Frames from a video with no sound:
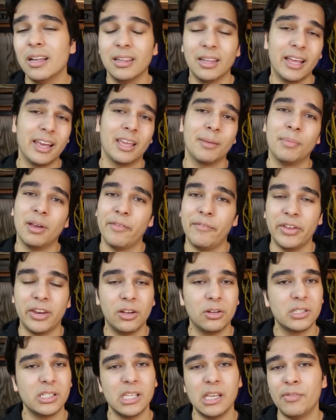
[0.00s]
liking my
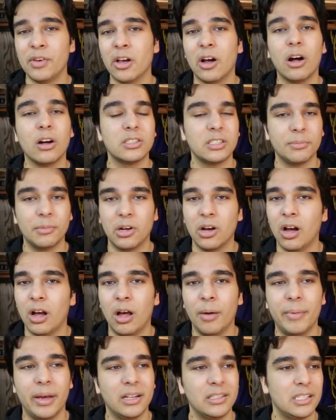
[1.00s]
videos, leaving awesome
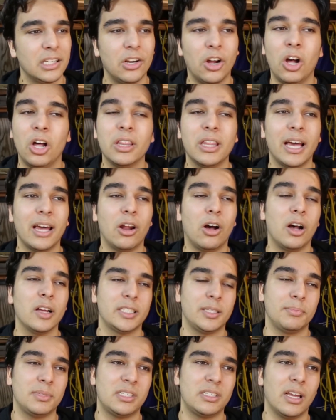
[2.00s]
comments, and all that
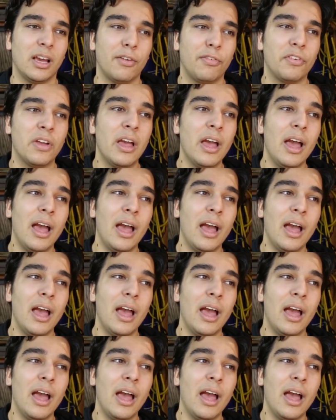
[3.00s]
awesome stuff.